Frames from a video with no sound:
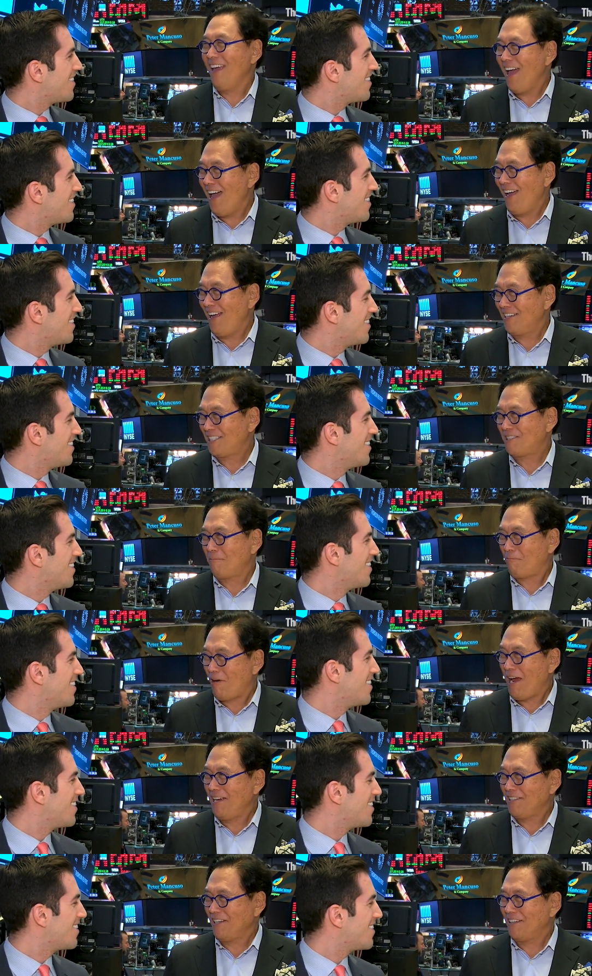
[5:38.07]
Speaker 1: Yeah,
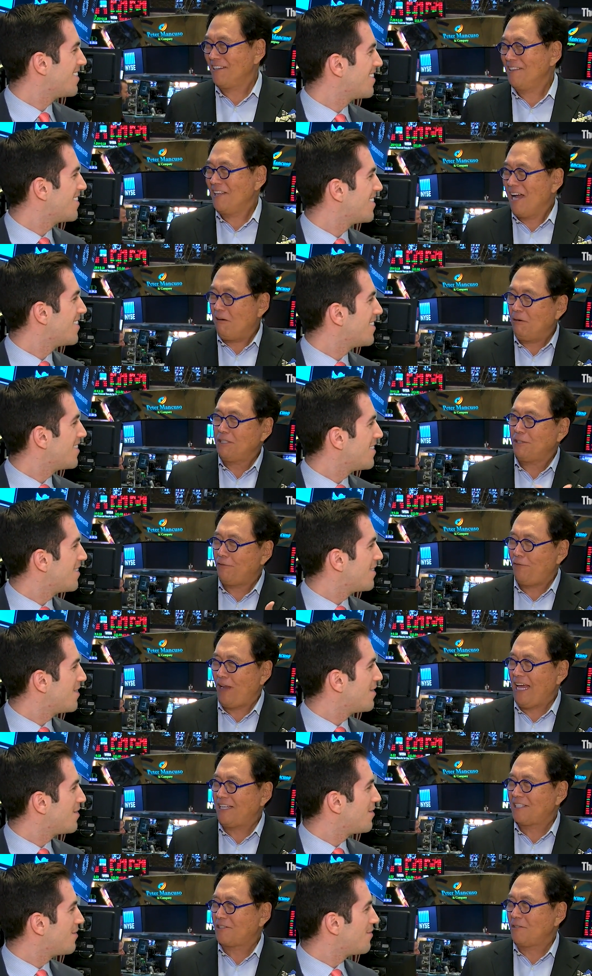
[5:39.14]
surprising. I went to
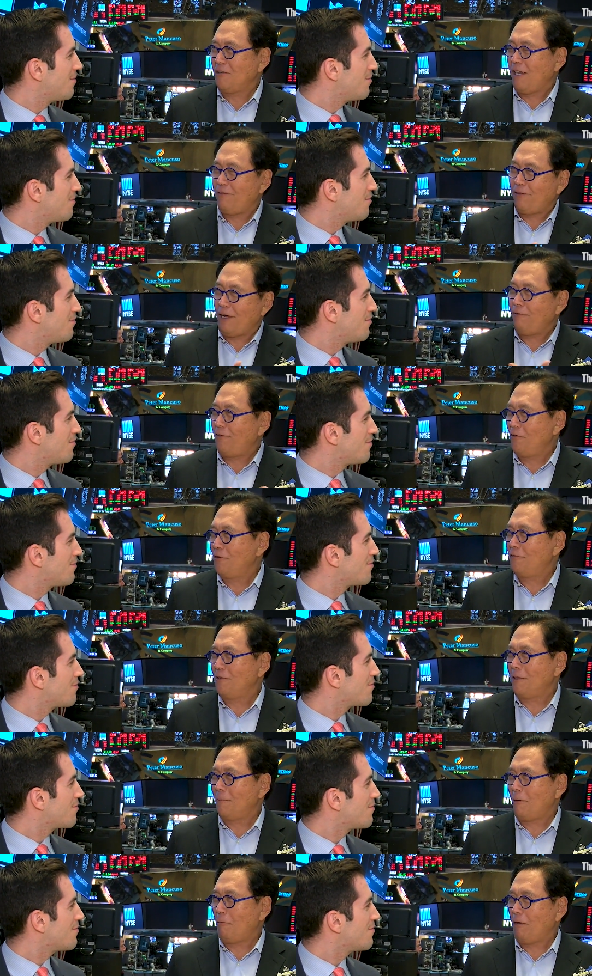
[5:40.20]
flight school. I, I flew
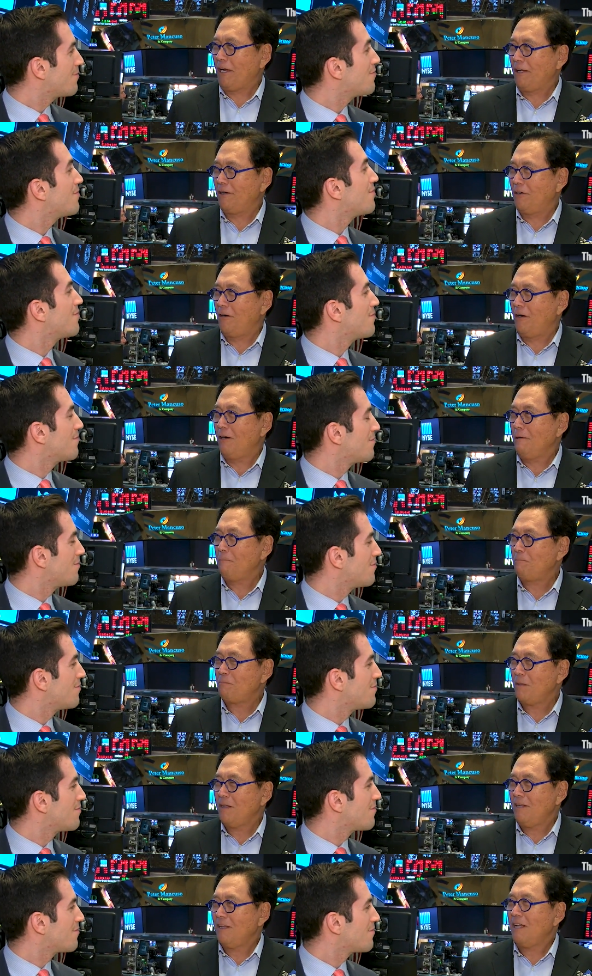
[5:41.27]
for the Marine hmm. Corps.
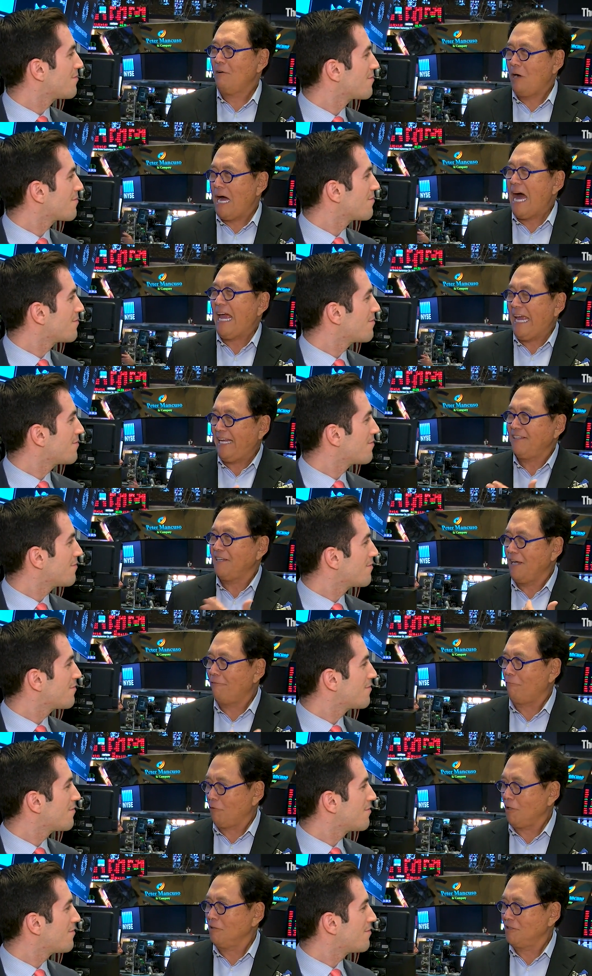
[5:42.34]
I had to
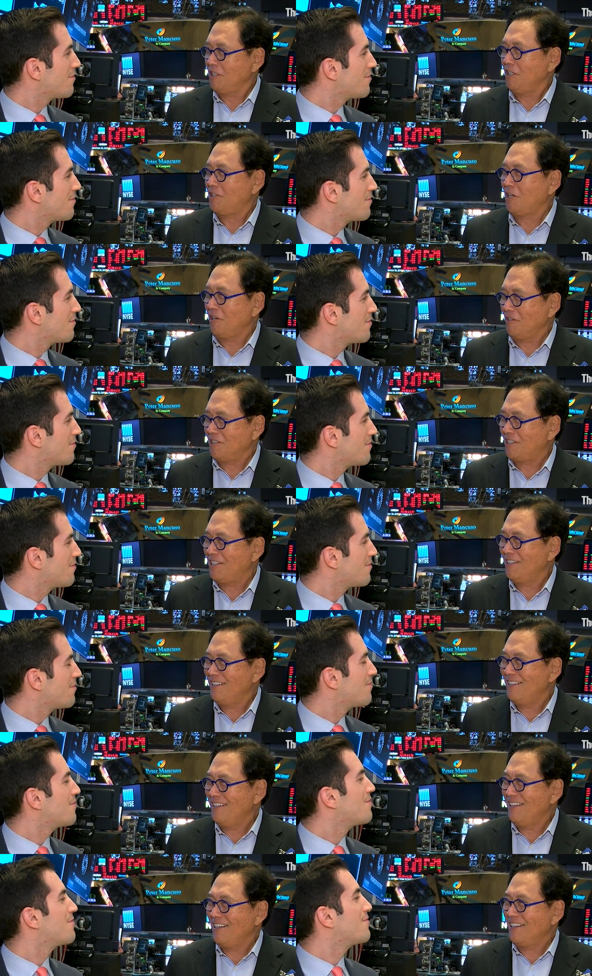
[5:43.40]
have real teachers.
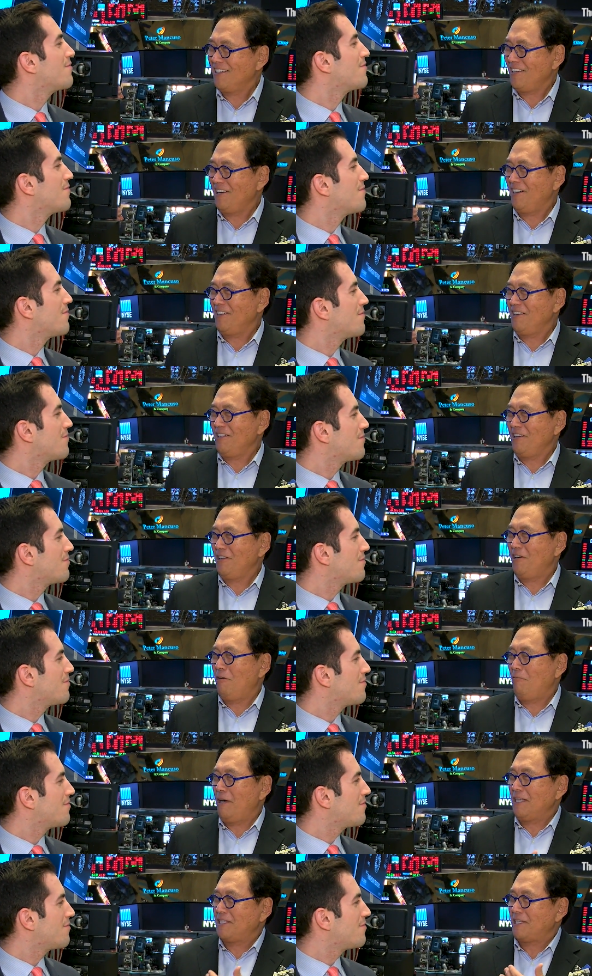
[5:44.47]
You know, you
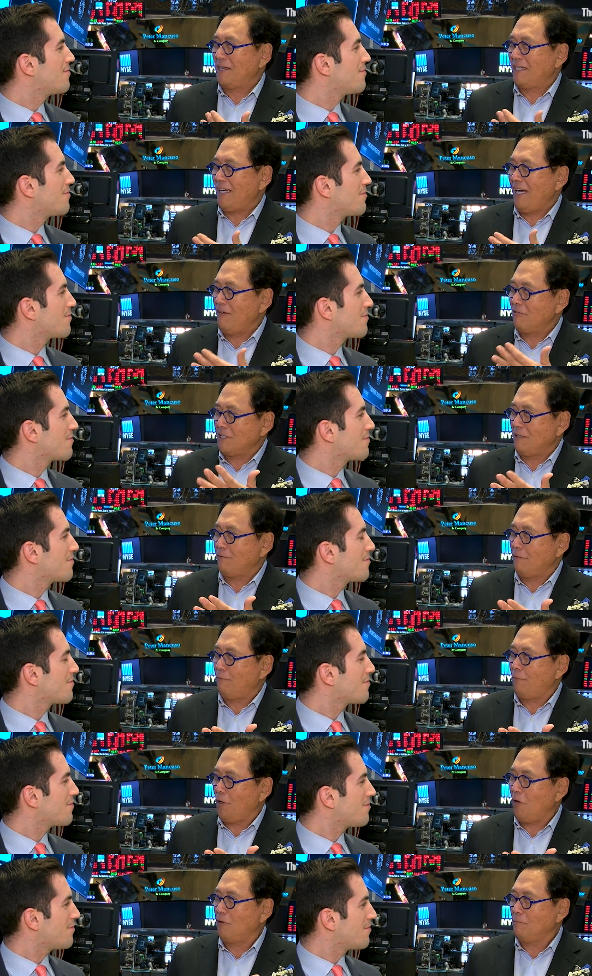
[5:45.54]
don't want some guy who's
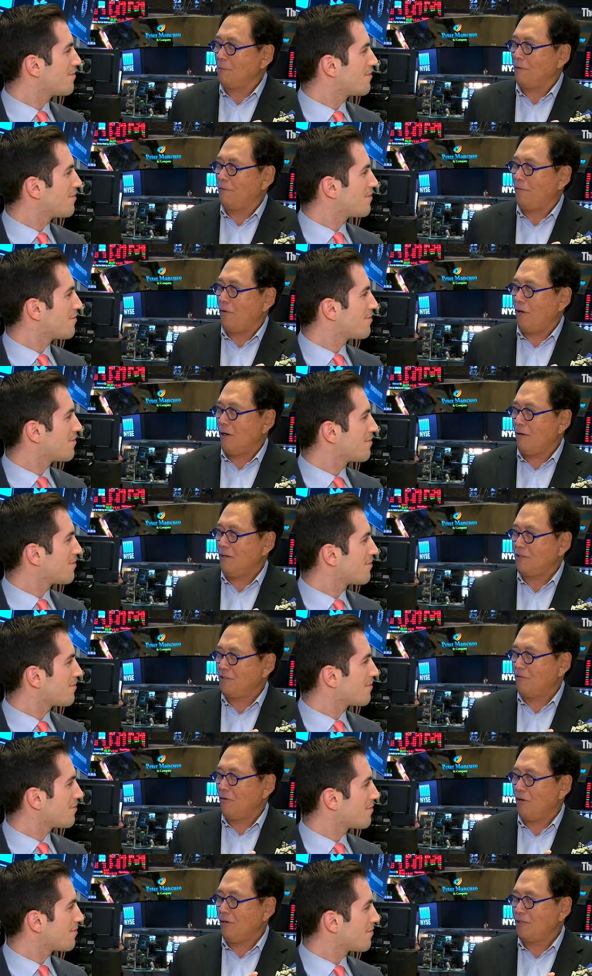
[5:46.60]
never flown before
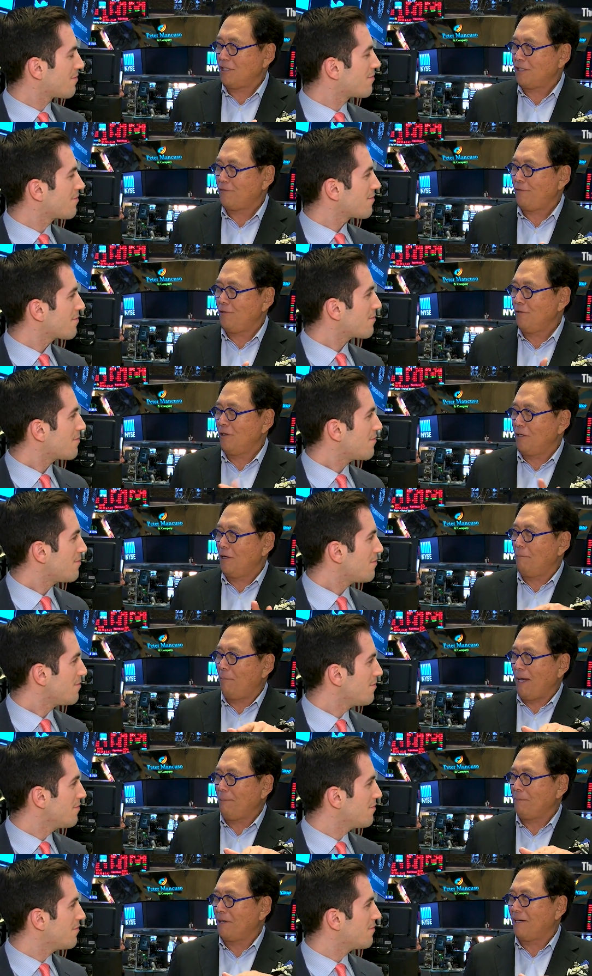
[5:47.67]
or, or just flew a
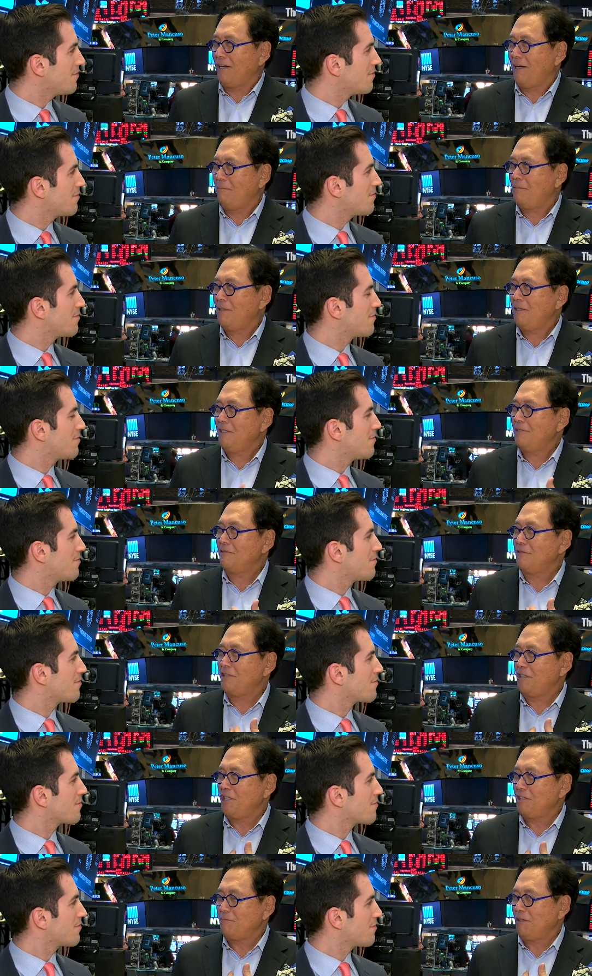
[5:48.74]
little Piper Cub
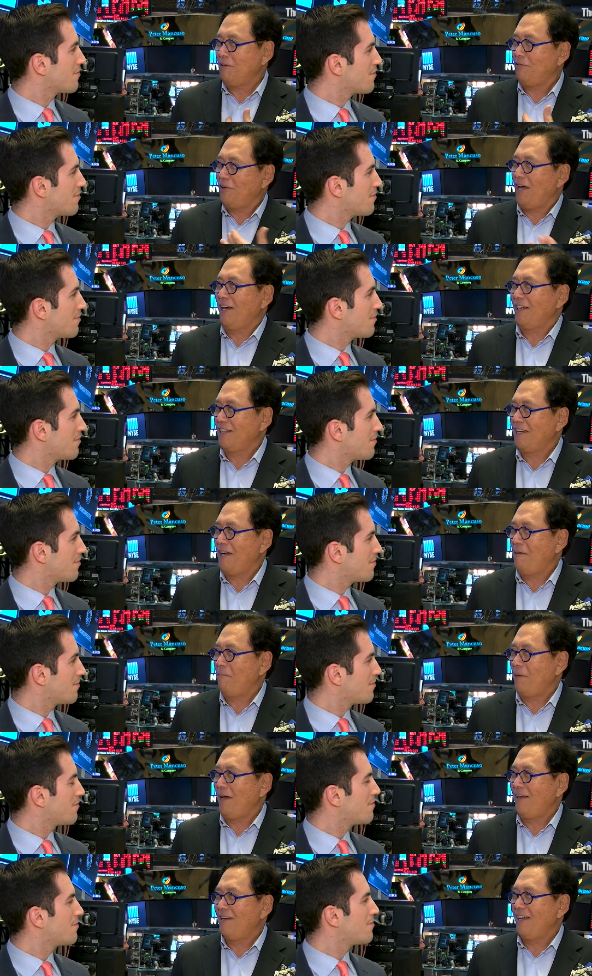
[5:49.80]
to teach me to fly in
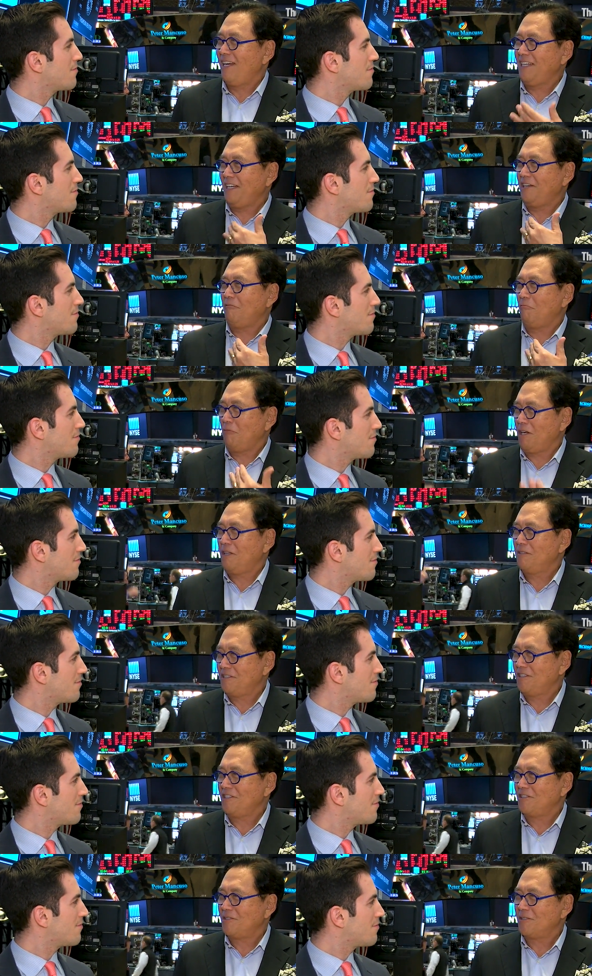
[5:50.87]
combat. I needed
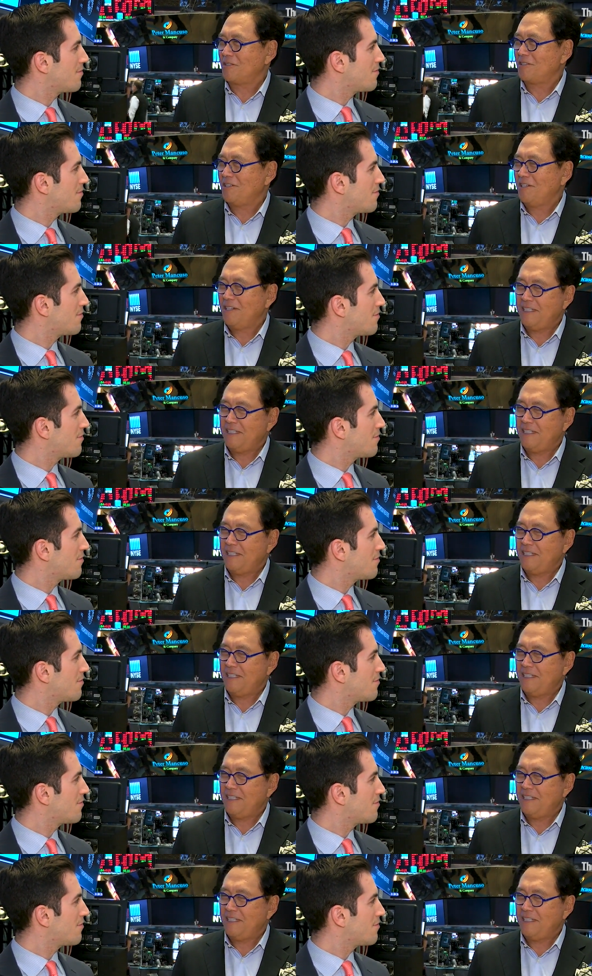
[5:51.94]
real teachers.